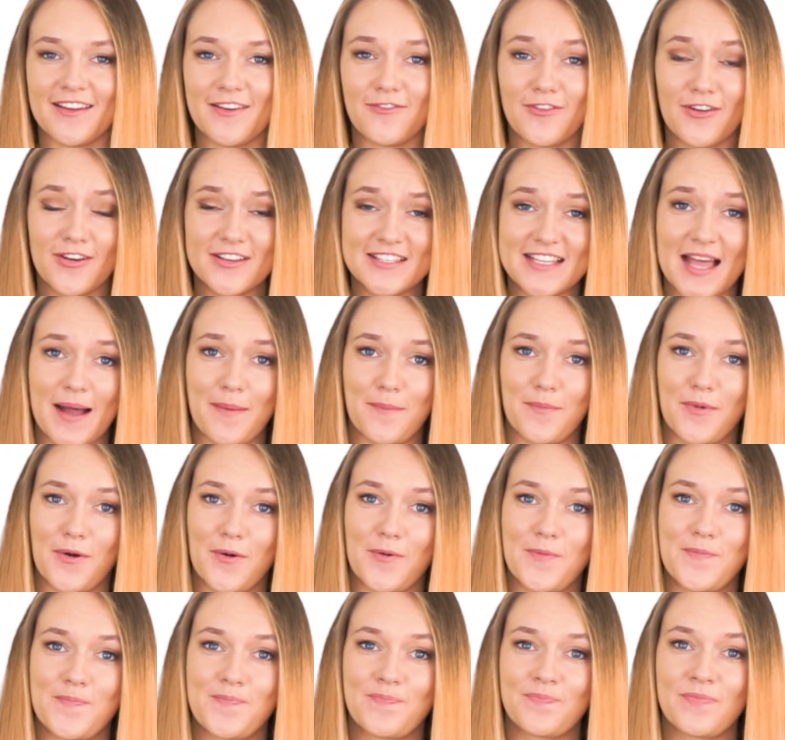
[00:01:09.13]
For
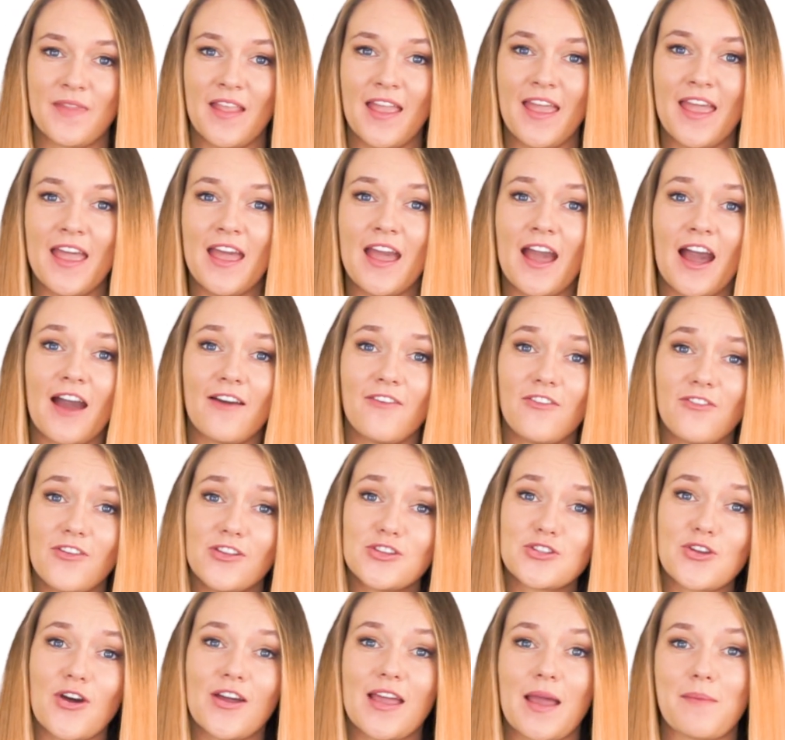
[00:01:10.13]
example, we
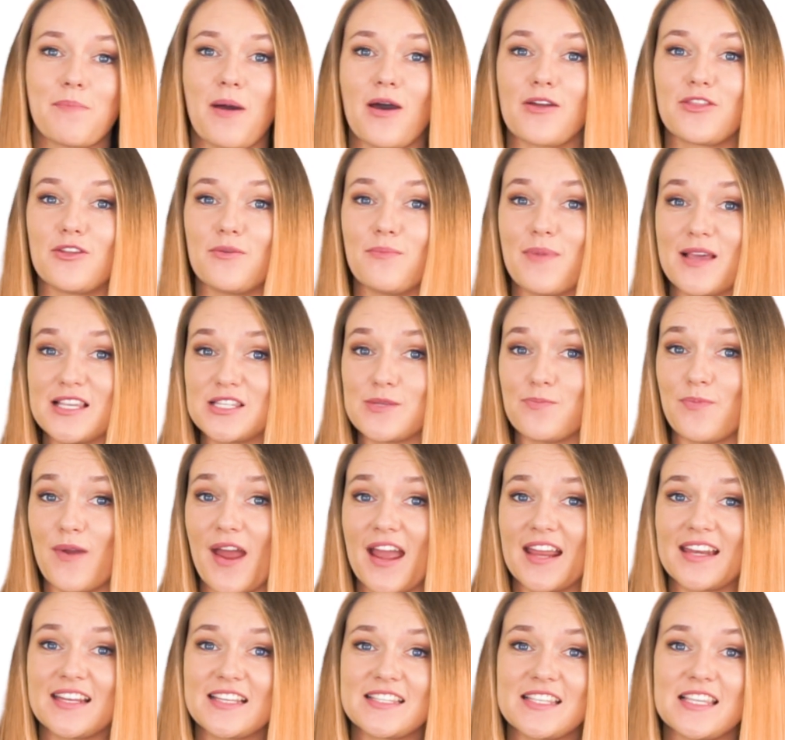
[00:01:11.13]
will talk about the best
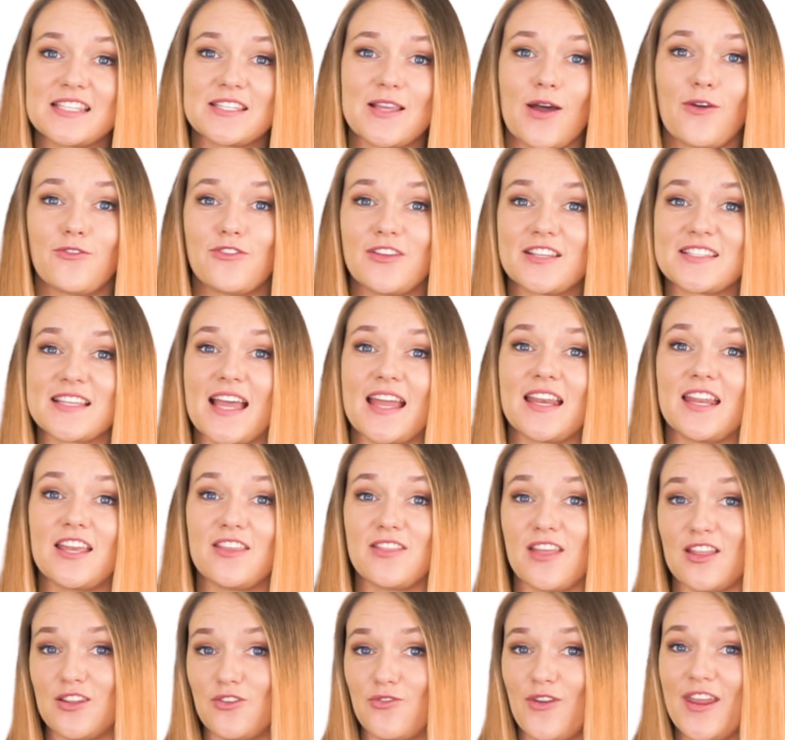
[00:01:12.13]
practices of
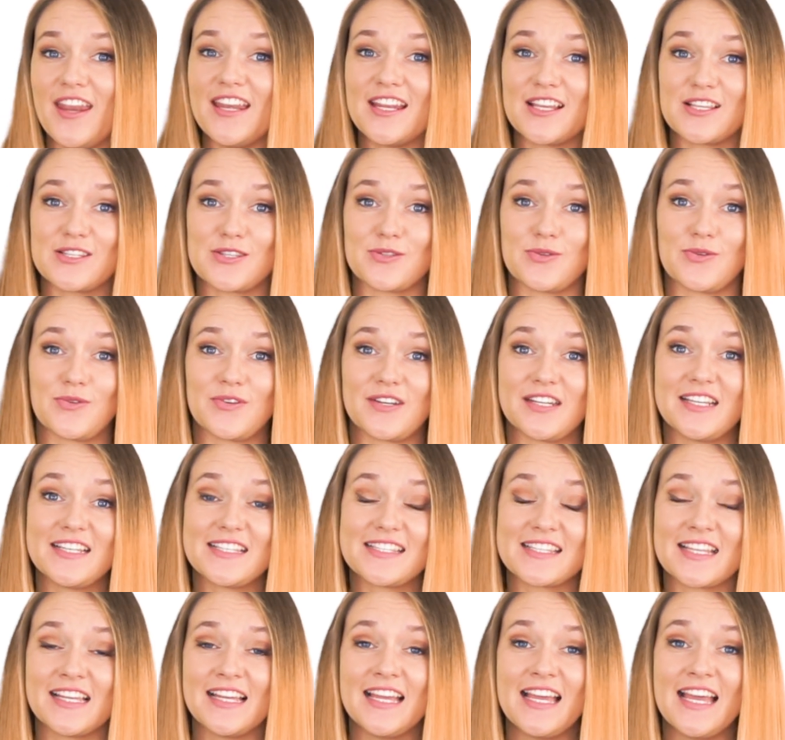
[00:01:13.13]
designing the training
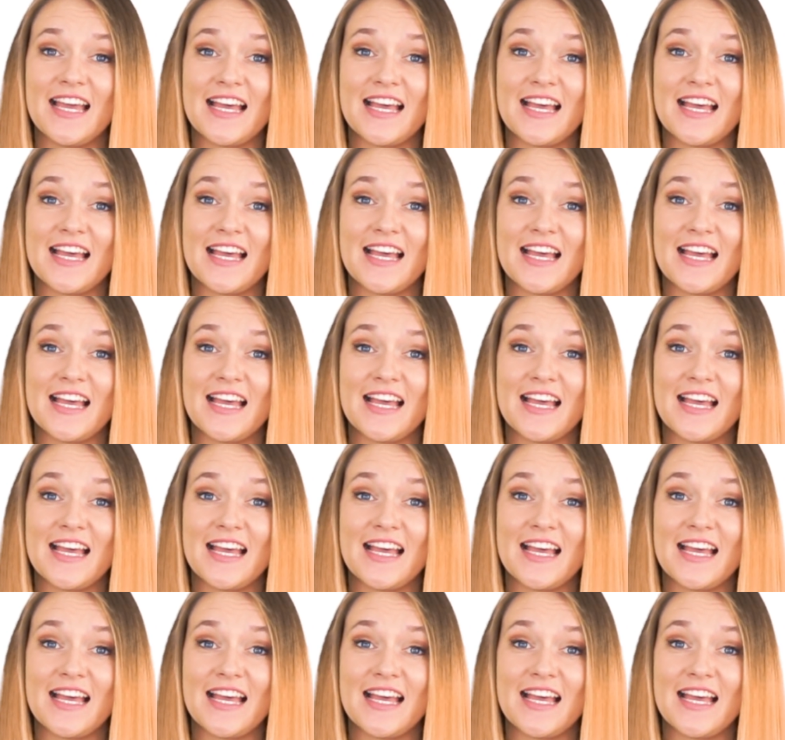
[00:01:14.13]
stories,